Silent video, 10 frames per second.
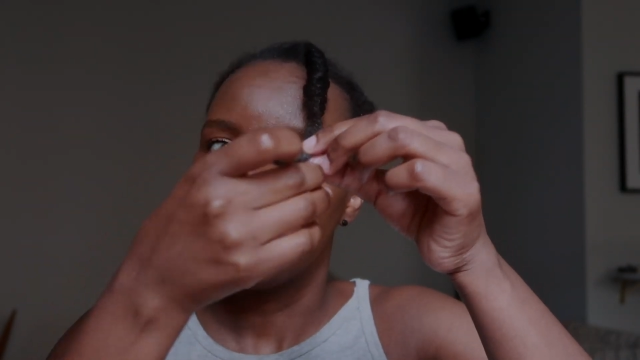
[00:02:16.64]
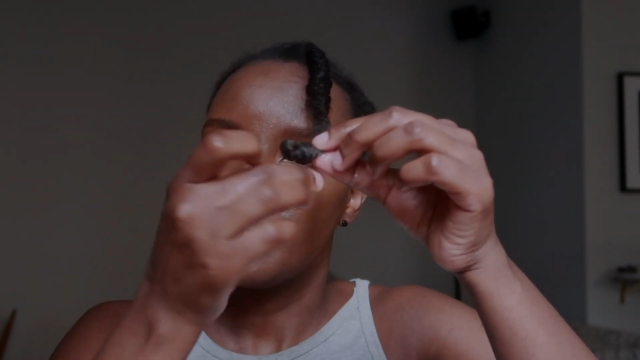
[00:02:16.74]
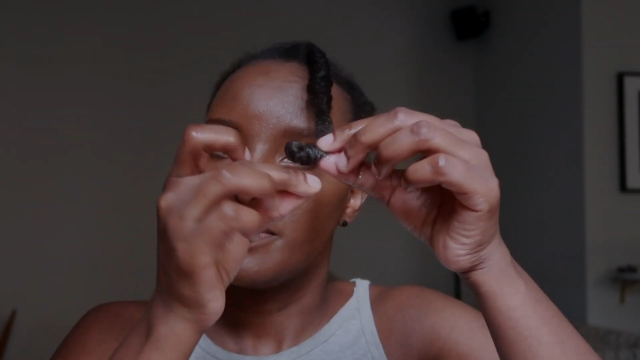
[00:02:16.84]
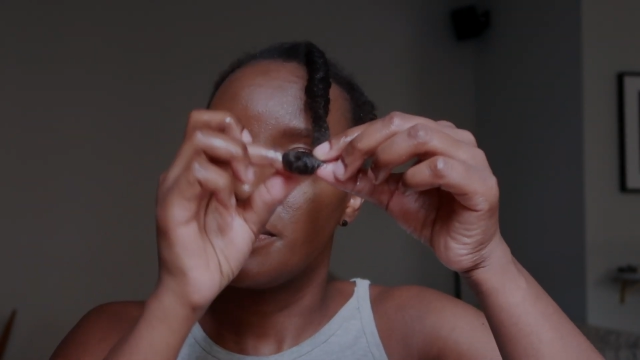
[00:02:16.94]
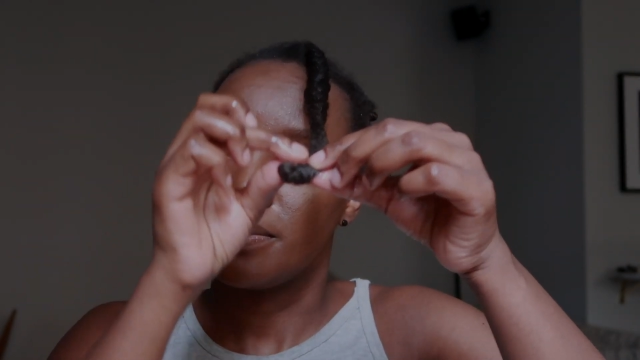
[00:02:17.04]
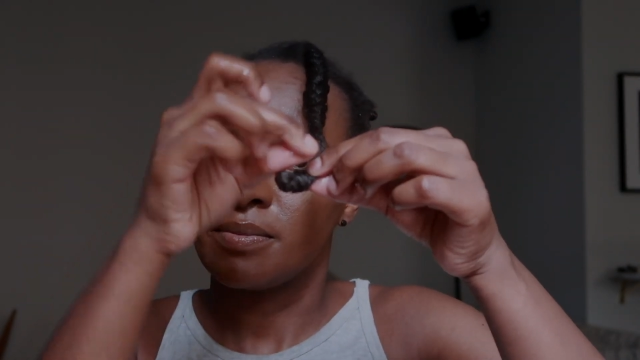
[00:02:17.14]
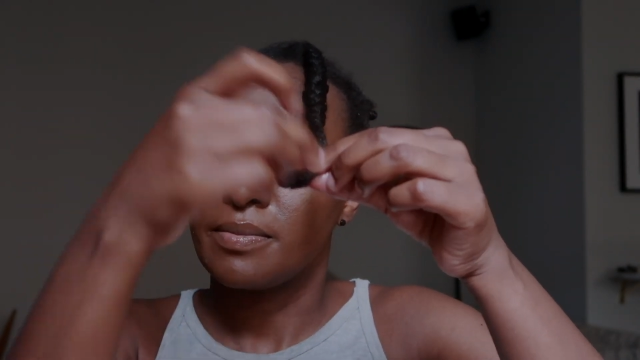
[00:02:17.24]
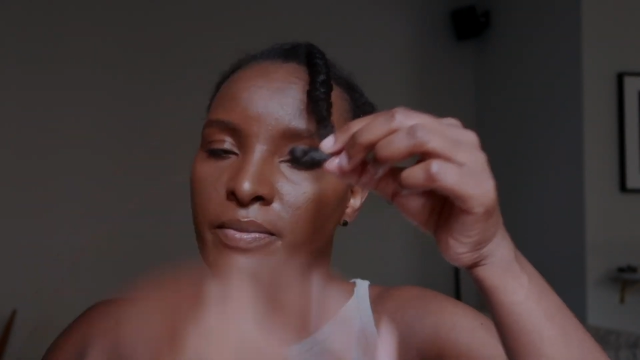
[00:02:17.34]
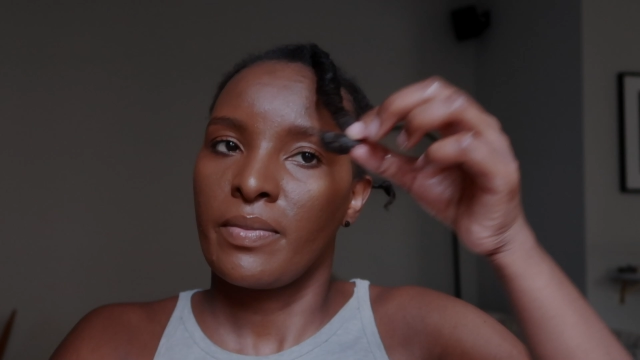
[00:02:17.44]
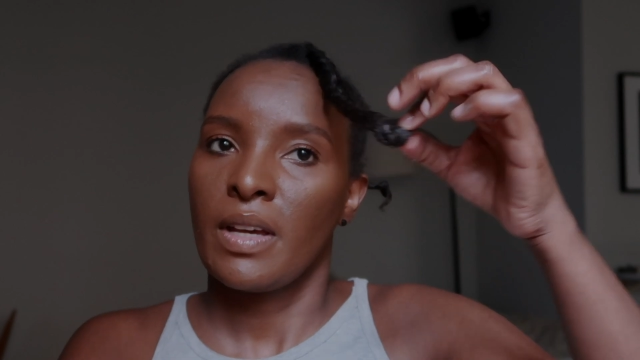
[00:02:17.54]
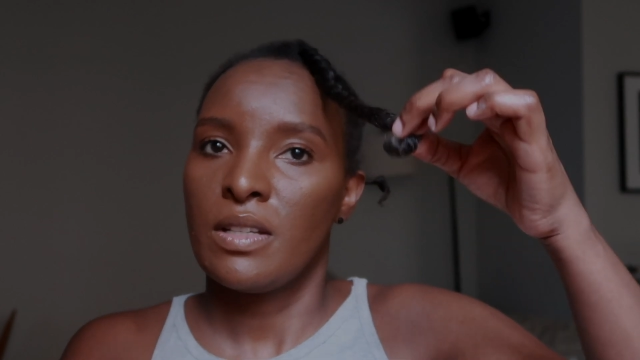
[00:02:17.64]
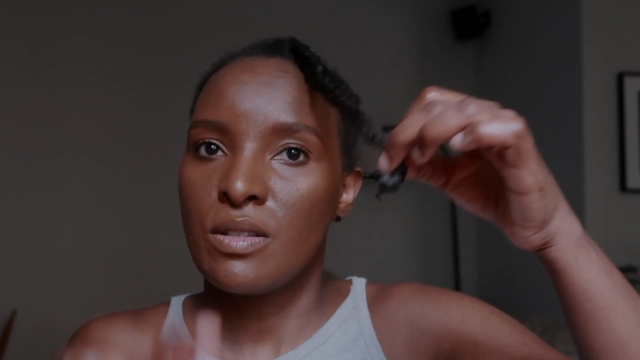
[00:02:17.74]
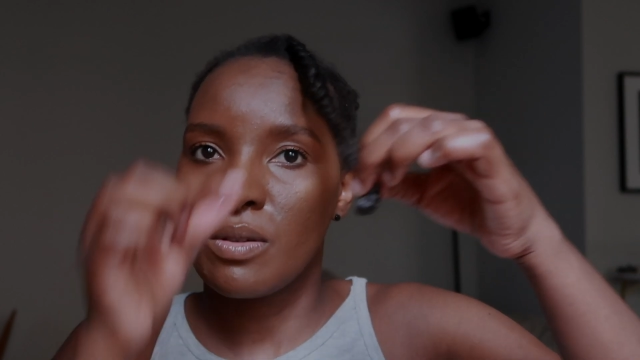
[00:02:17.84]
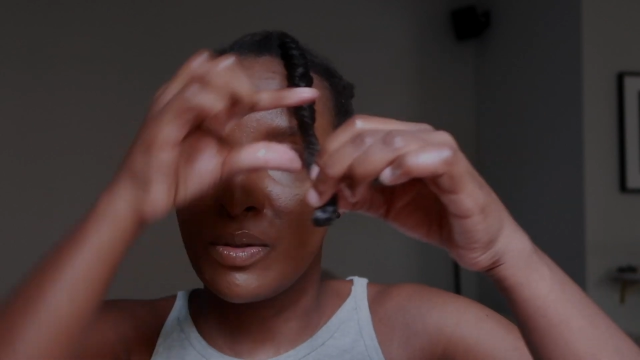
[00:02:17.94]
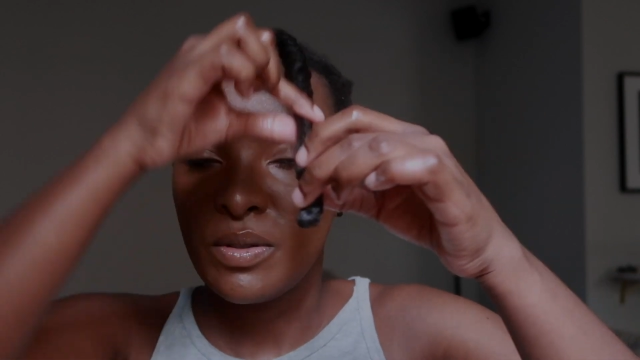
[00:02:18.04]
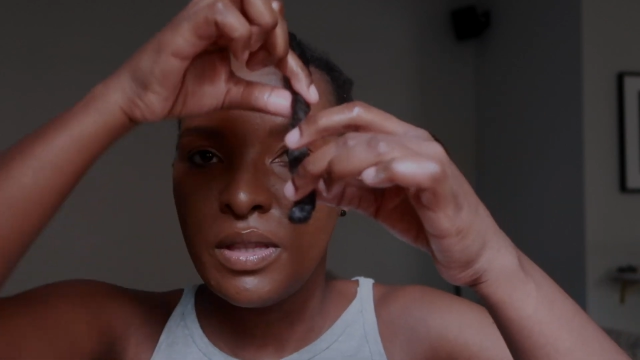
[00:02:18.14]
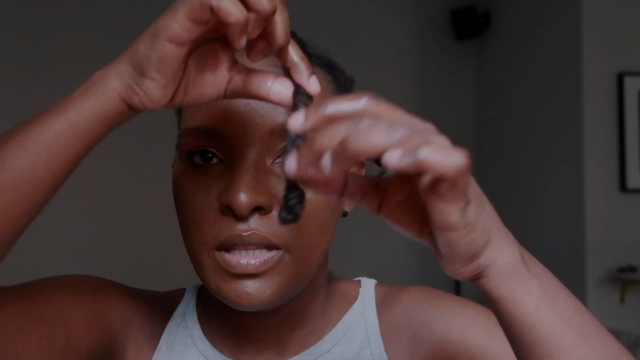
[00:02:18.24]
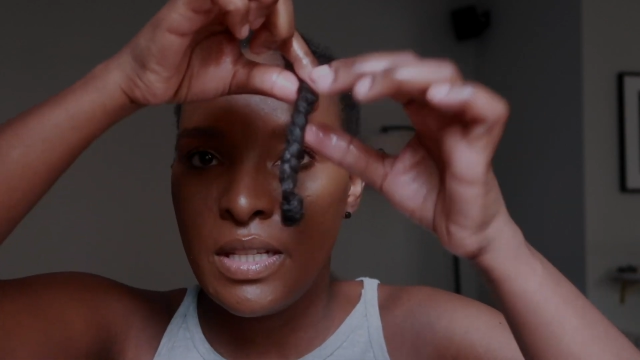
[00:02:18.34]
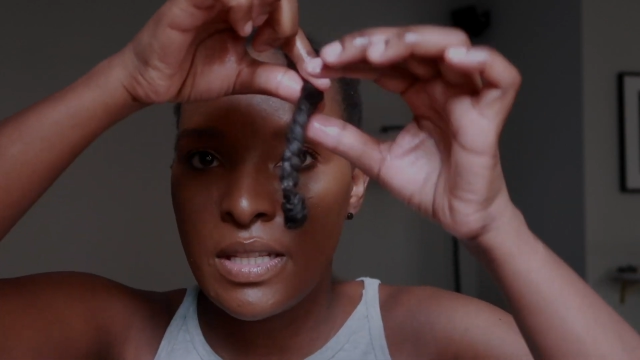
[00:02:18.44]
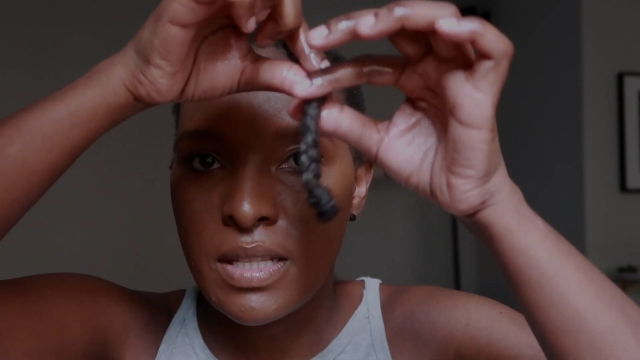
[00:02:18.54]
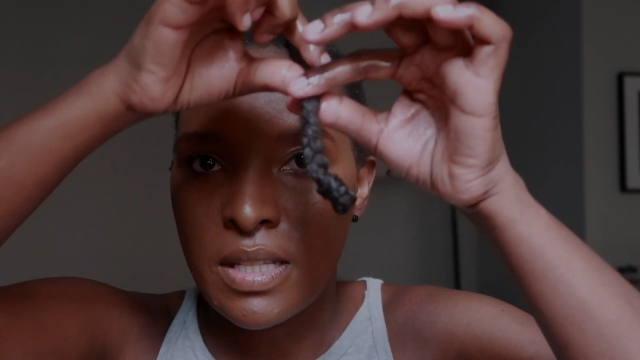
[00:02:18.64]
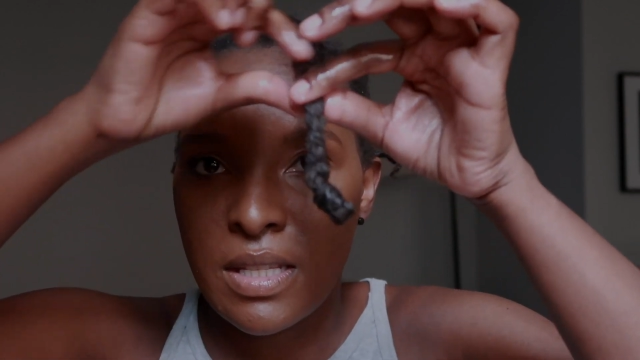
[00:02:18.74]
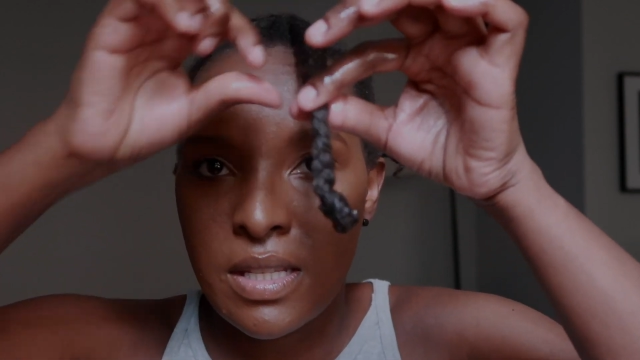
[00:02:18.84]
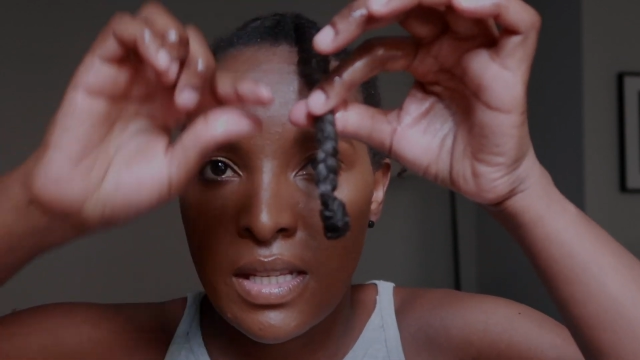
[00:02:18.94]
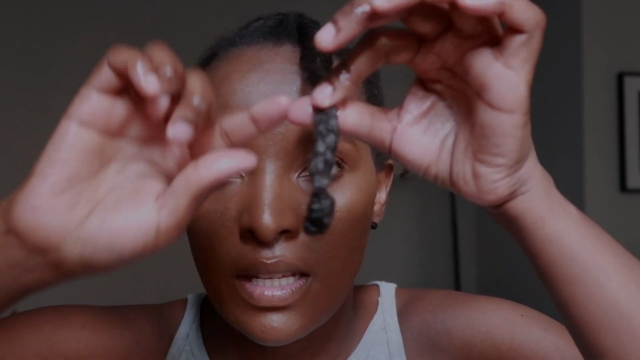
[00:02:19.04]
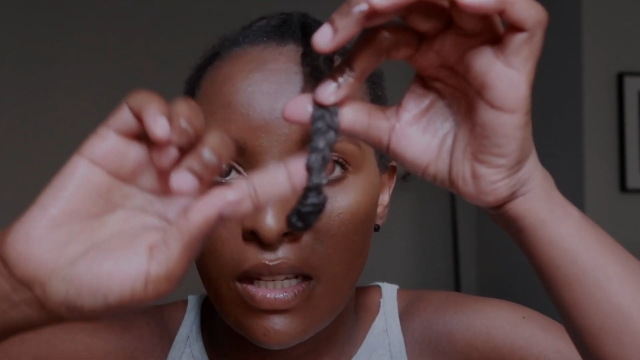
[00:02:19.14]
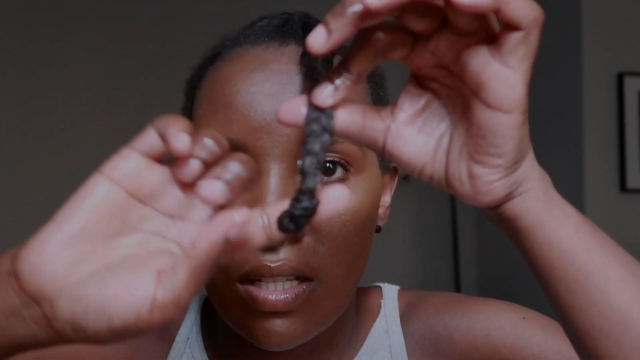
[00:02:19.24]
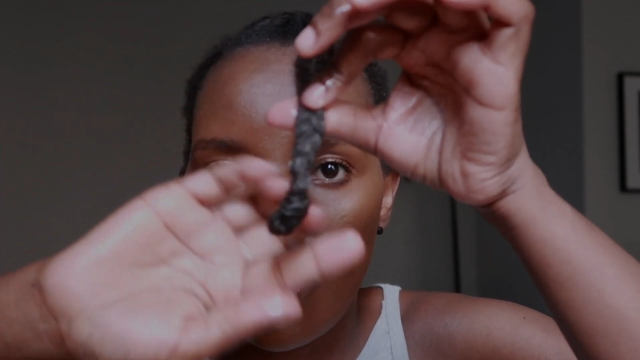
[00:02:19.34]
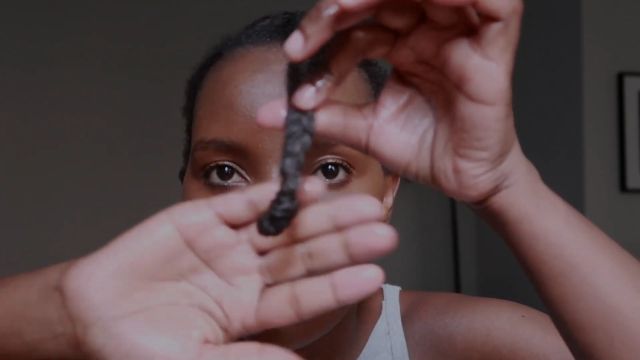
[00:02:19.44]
tucked away. So this is